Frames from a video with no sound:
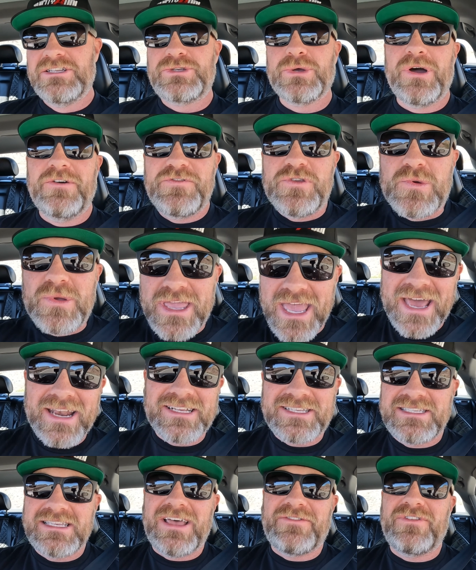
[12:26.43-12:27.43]
So if you
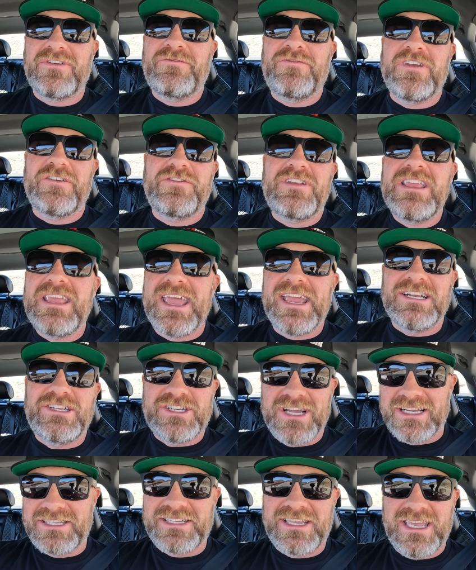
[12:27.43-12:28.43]
get a 750
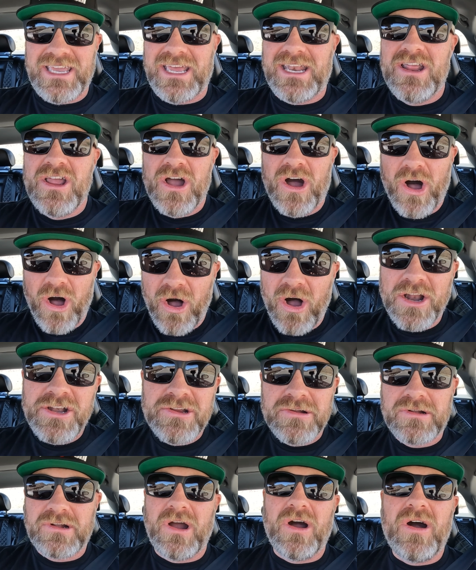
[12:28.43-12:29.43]
HS kit
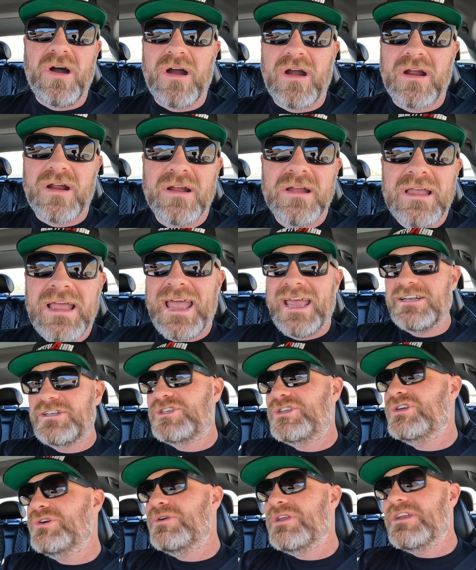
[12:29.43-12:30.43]
on your car
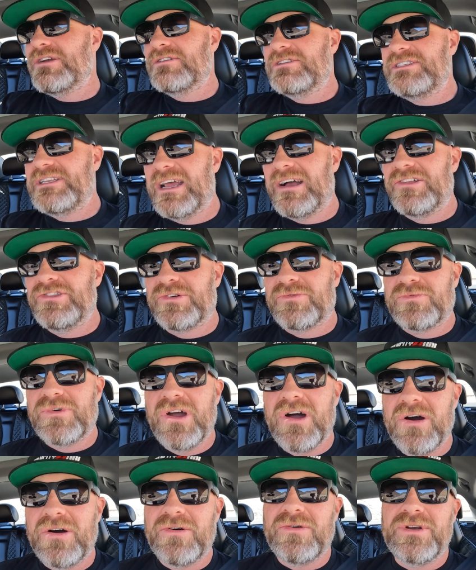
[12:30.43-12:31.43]
and 2 years down the
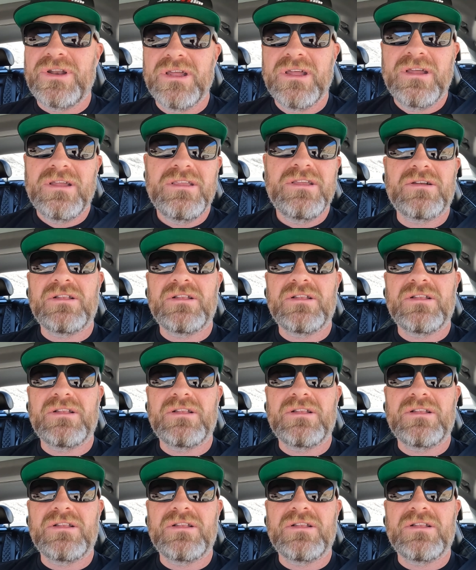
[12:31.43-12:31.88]
road,